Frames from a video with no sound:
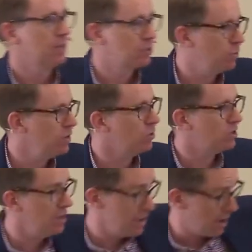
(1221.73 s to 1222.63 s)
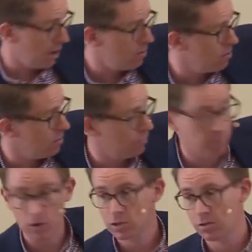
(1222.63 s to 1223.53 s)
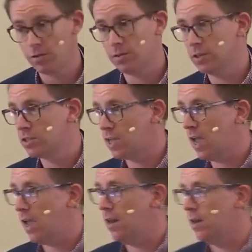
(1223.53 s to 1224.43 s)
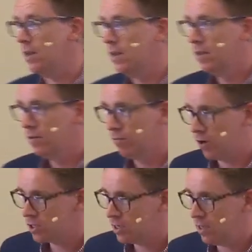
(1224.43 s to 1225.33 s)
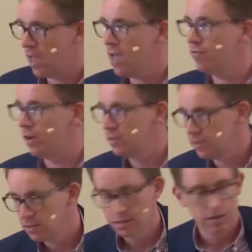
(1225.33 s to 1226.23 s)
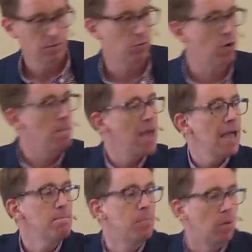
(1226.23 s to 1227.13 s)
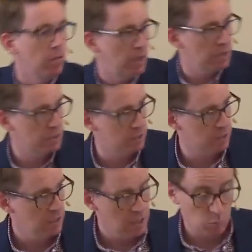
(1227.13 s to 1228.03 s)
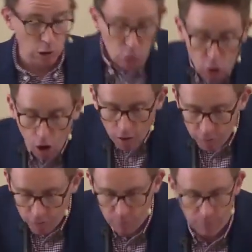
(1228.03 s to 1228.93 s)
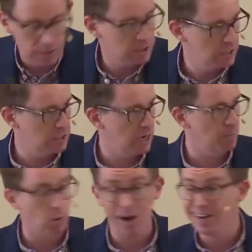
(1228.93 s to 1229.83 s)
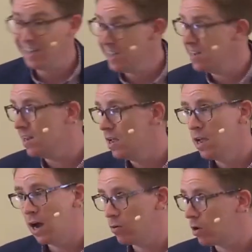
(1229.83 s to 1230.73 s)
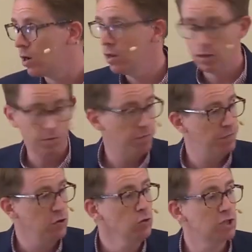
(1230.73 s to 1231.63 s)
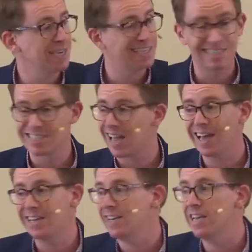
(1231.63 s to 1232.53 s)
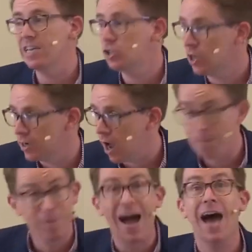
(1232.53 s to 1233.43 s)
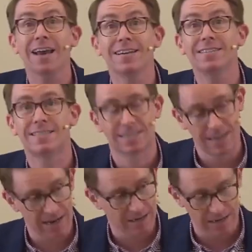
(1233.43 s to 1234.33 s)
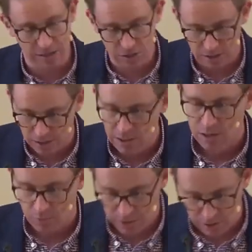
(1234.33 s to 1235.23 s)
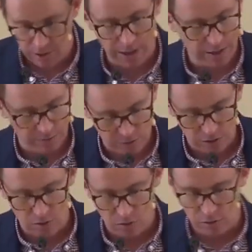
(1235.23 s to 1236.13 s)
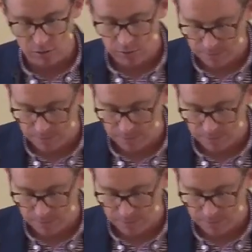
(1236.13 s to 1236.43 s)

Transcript: This week we take out 1 Corinthians 10, verse 11. But remember this we learn from this example, and in our confusing stagnation, apparent stagnation, we cry out to God.